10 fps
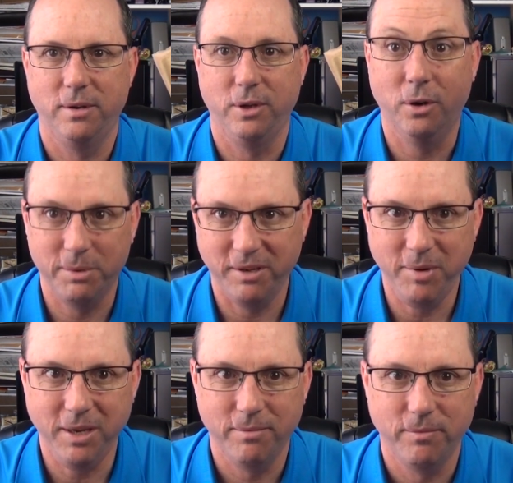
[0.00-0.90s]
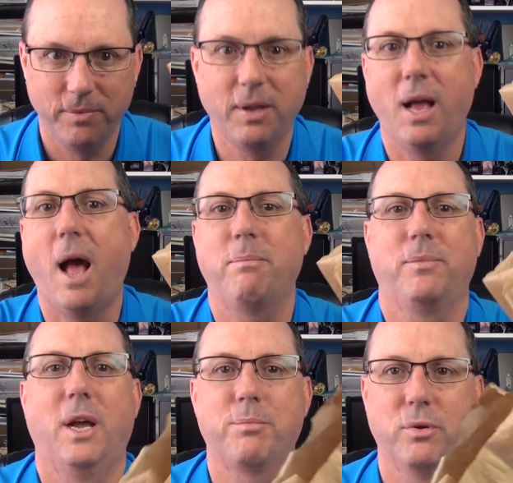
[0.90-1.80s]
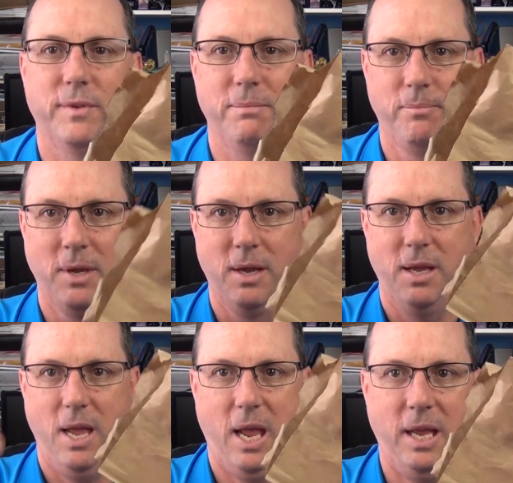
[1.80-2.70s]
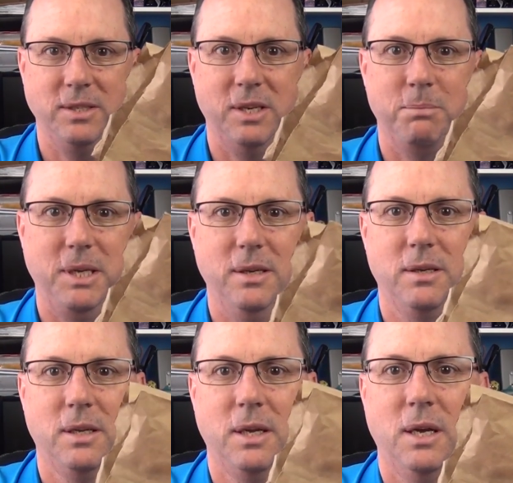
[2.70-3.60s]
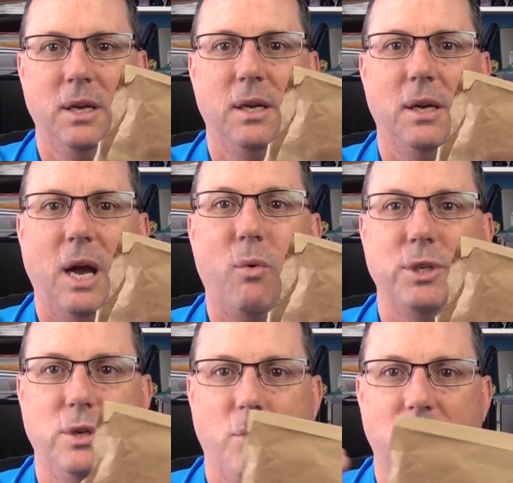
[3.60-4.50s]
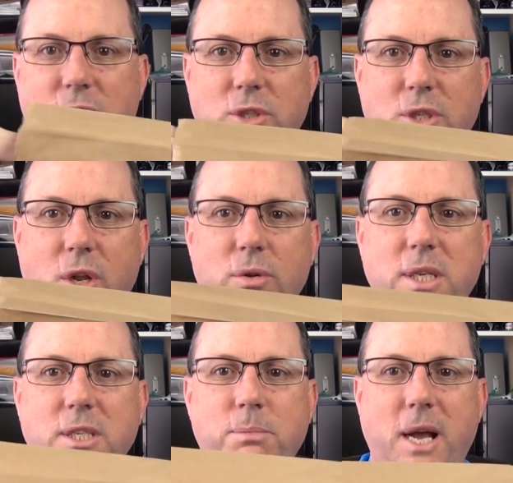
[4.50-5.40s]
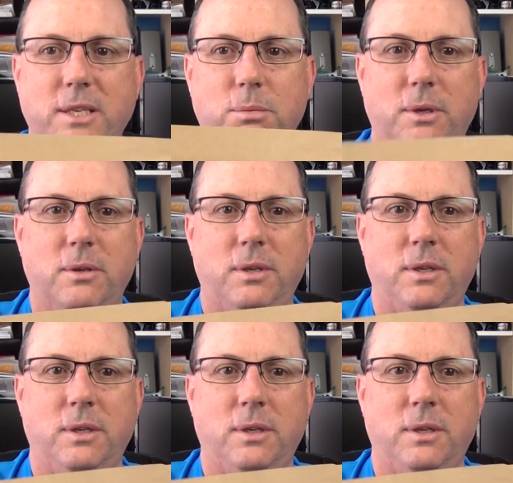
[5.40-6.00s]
You don't believe me? I, I'll prove it. Hands empty. I want you to watch as slowly as possible.